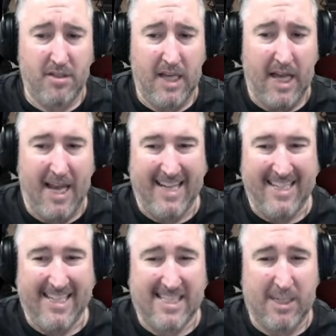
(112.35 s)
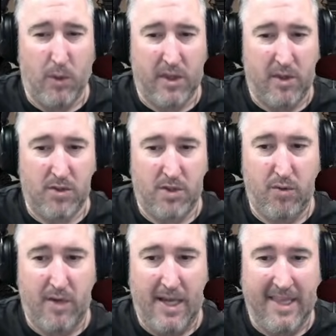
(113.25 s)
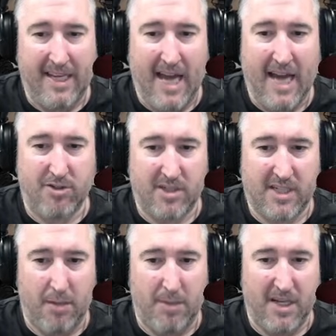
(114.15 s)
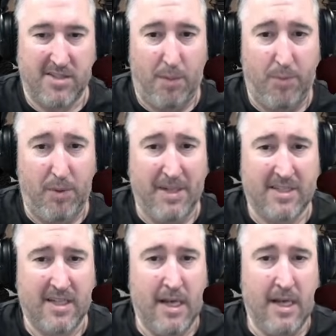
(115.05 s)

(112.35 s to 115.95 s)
I need to see what those do. I think Hydra is going to be a supplement,